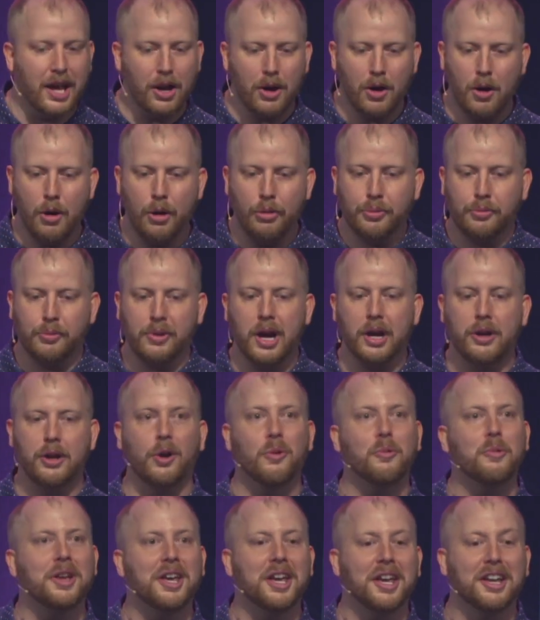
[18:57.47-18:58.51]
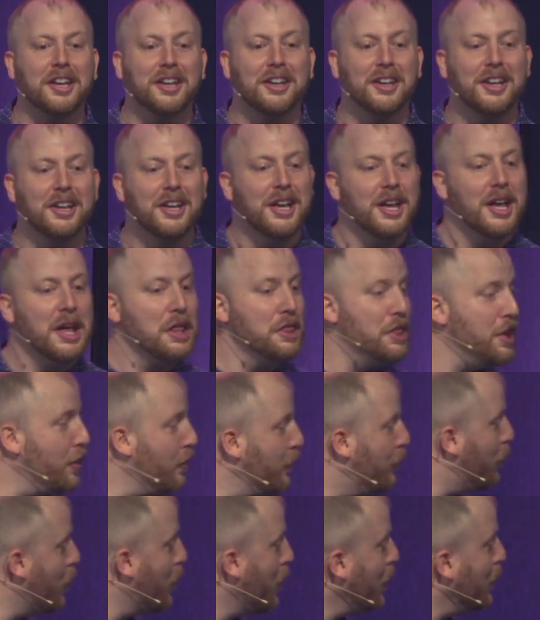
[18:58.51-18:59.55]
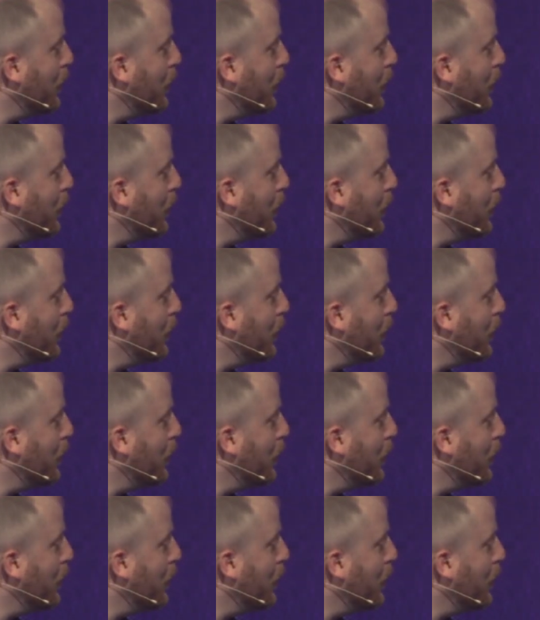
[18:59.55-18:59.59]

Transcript: all throughout our week. Therefore,